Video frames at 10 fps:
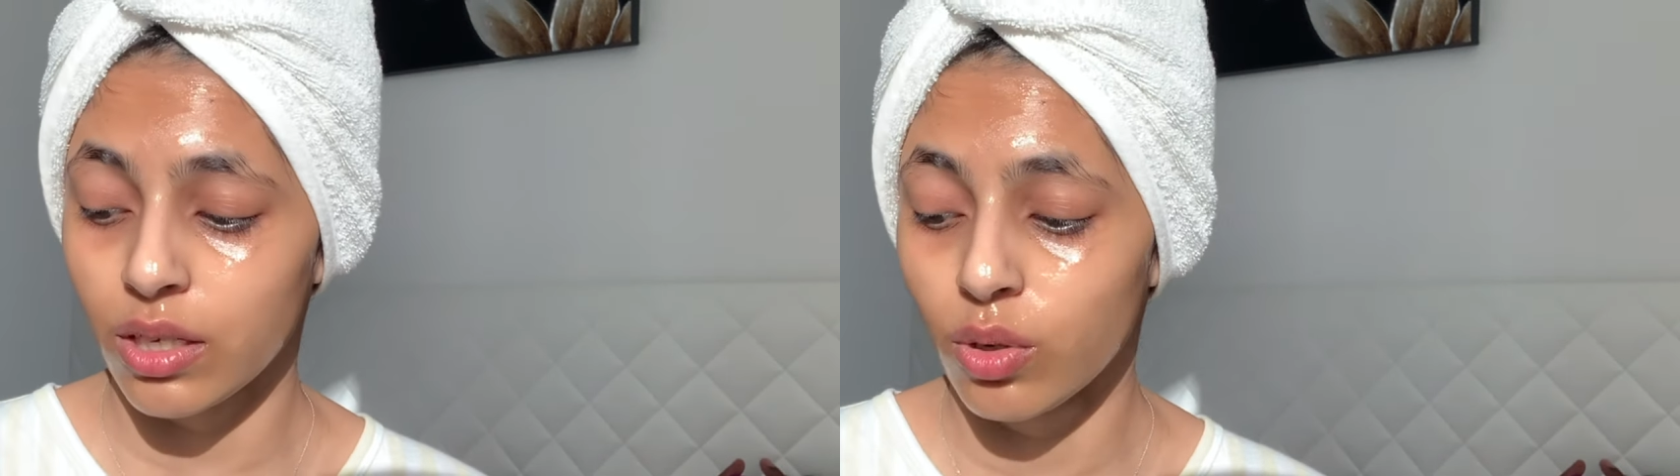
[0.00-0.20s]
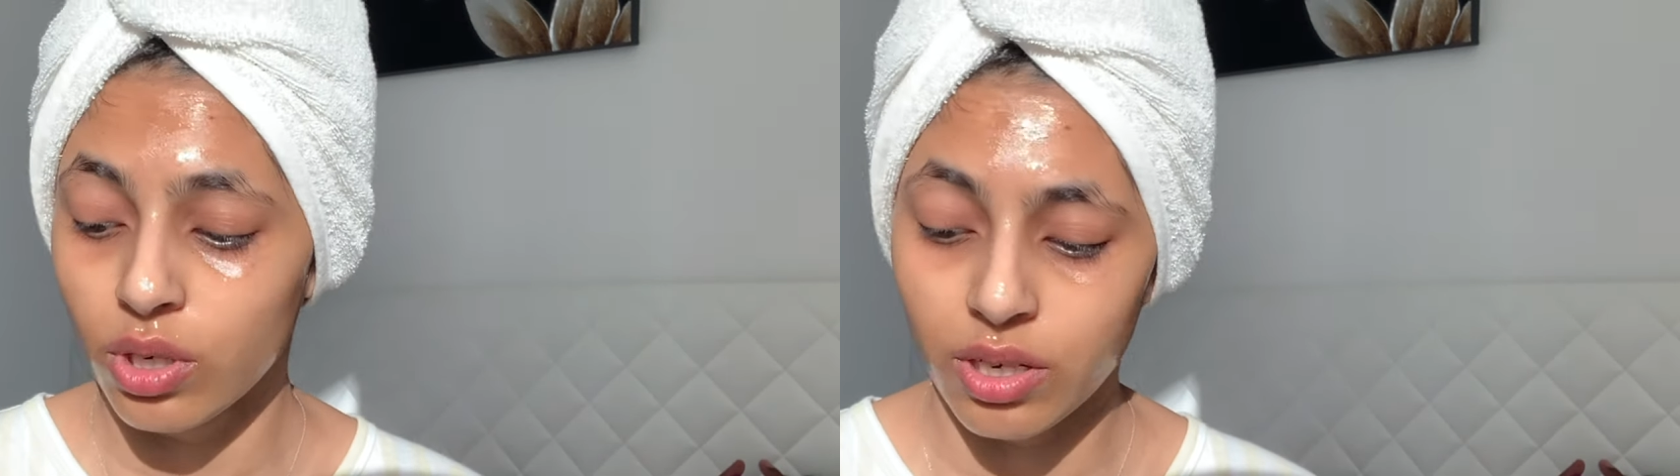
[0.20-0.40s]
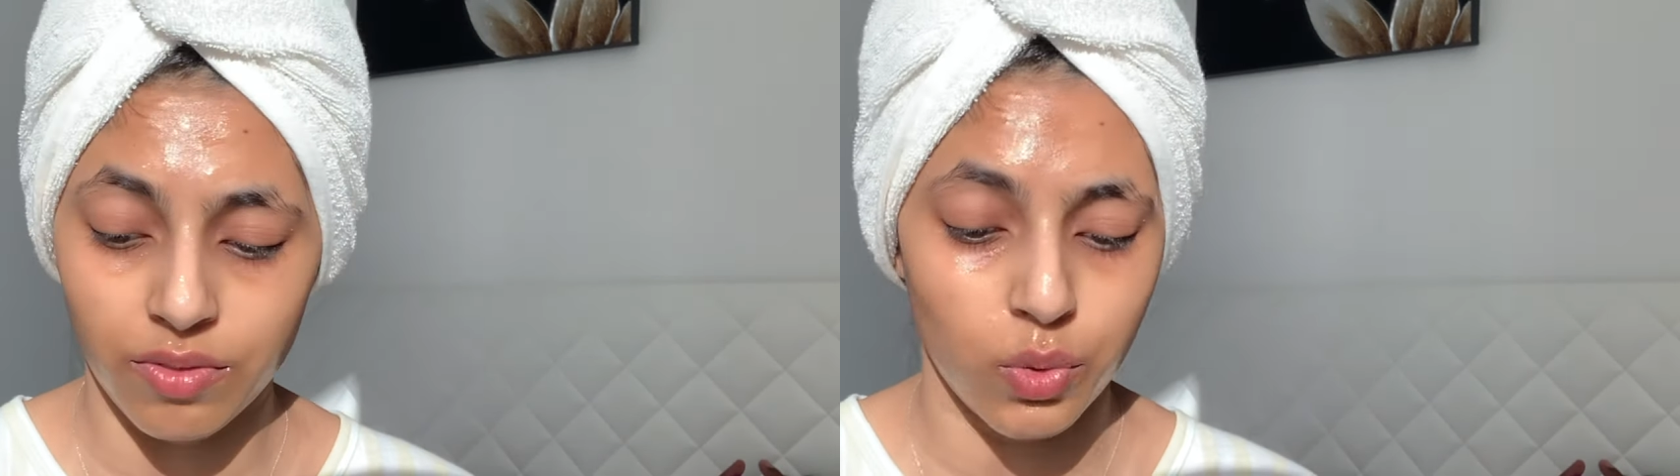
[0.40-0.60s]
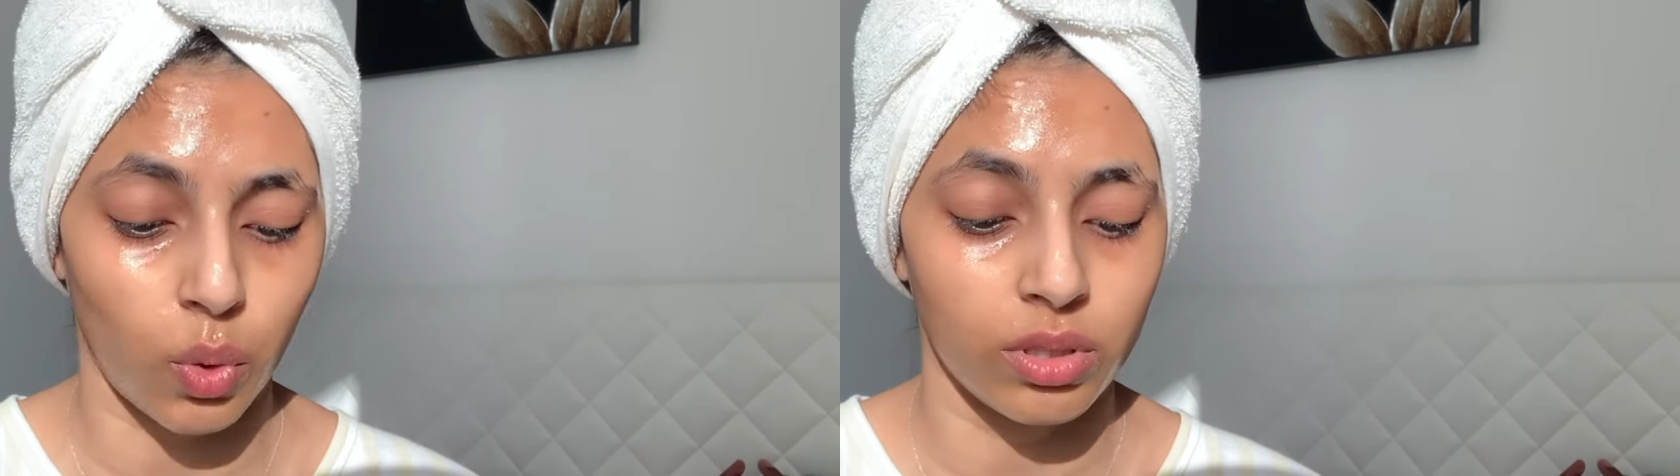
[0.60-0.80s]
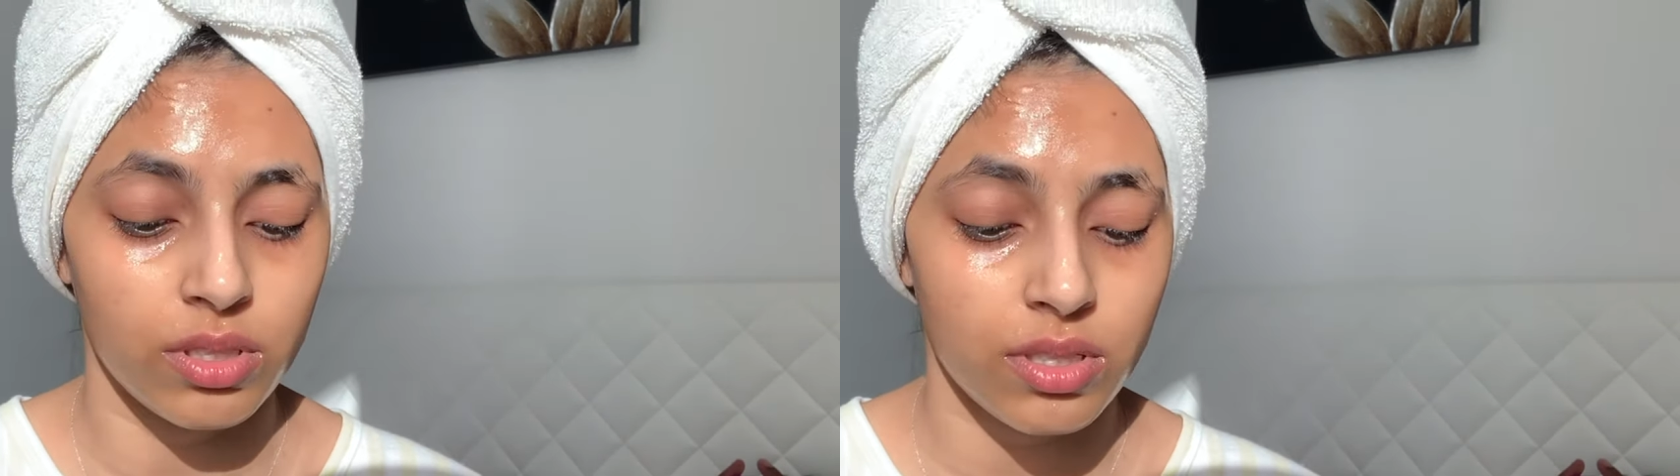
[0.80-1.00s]
good review
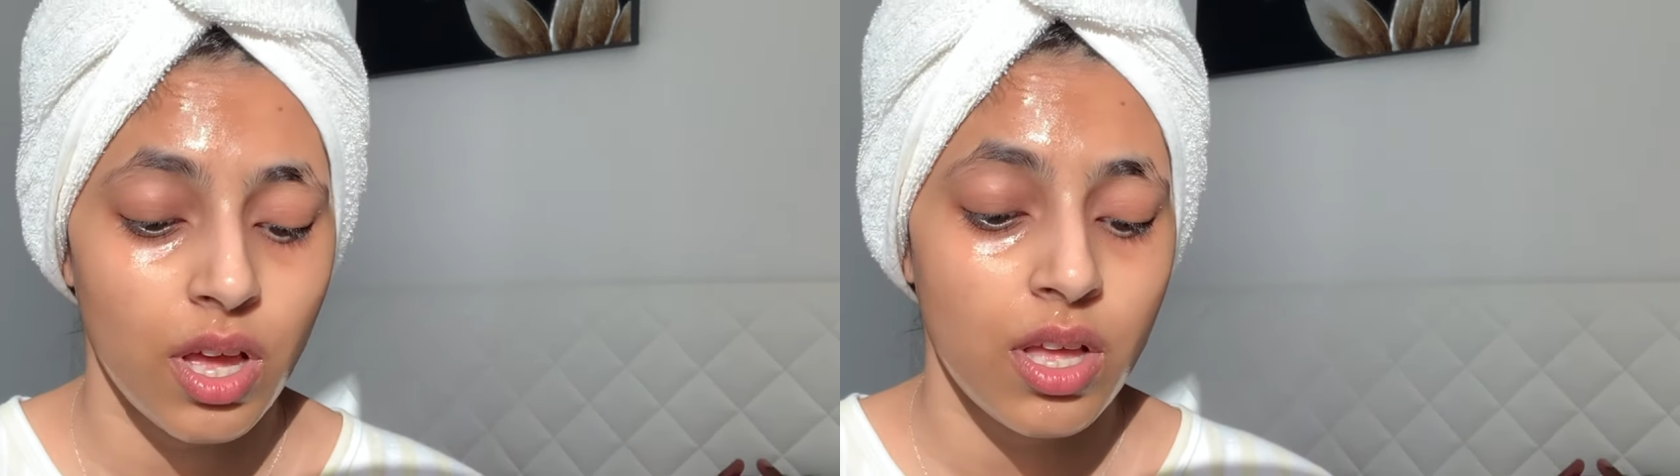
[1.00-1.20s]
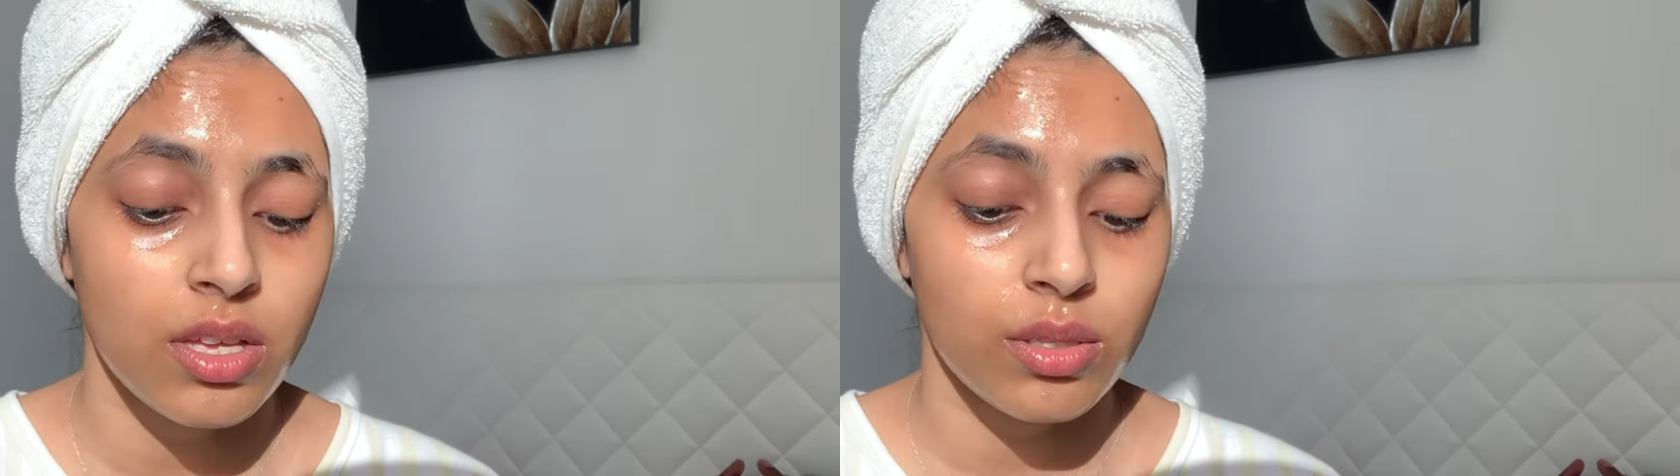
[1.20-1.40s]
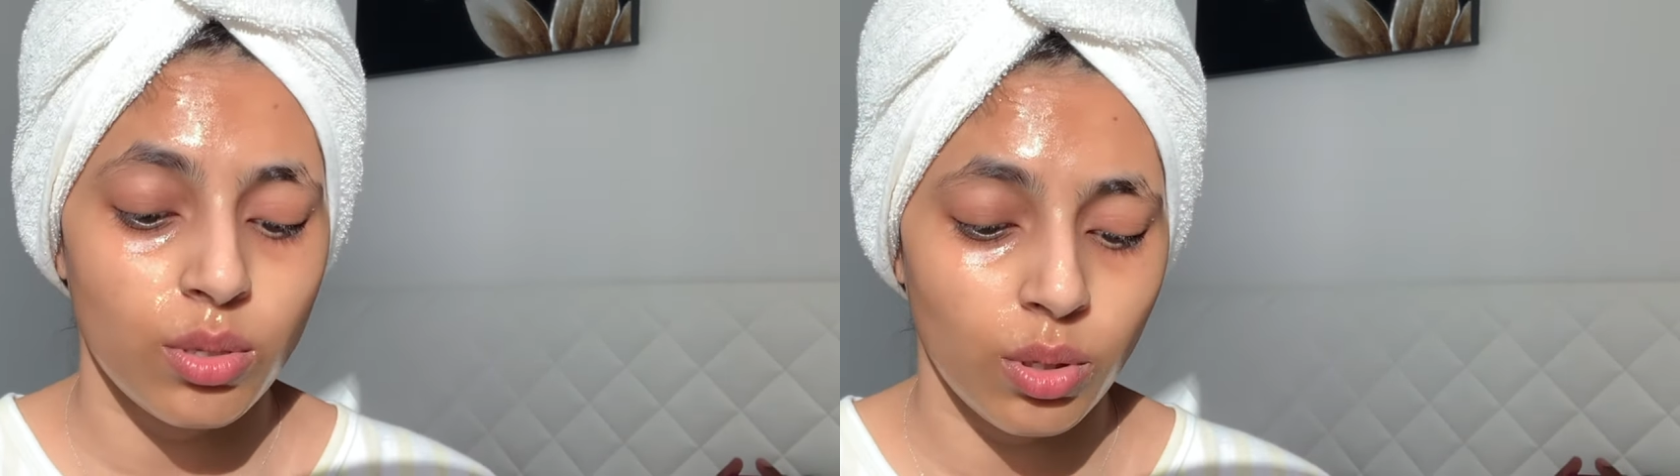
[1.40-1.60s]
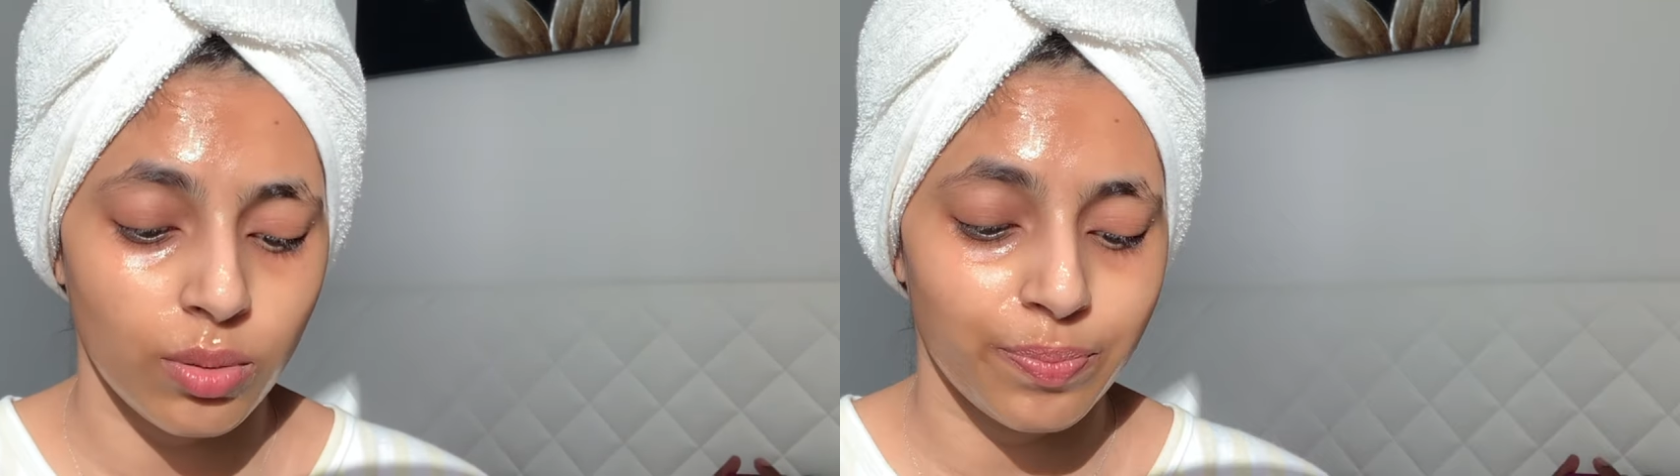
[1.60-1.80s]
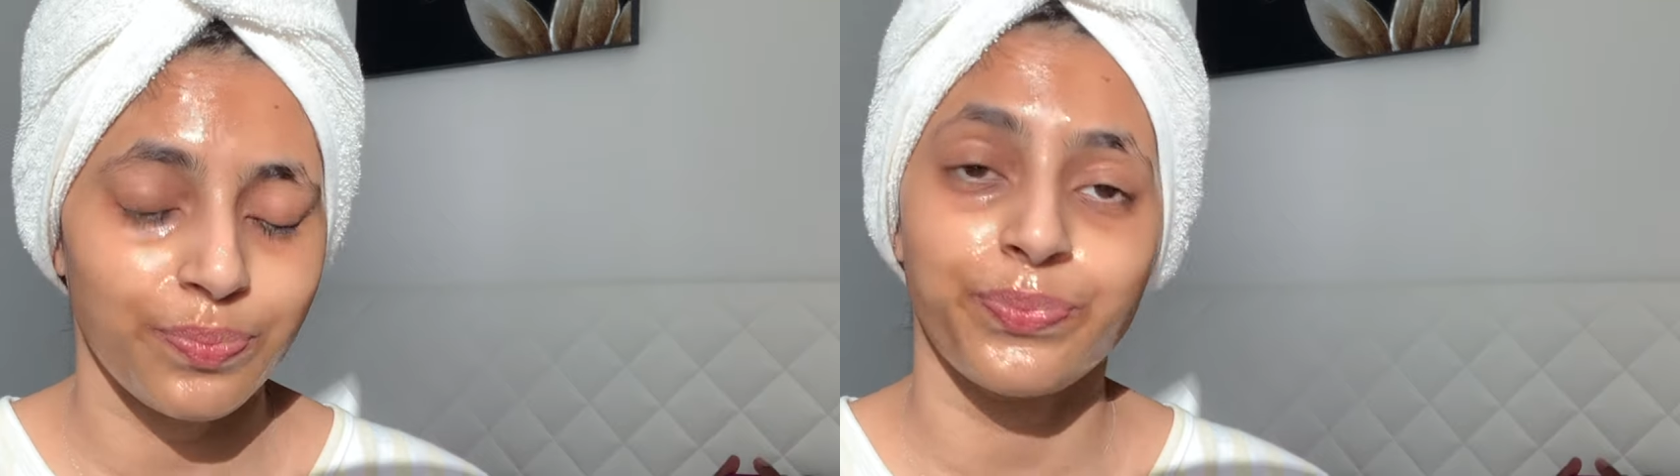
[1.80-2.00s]
on this. So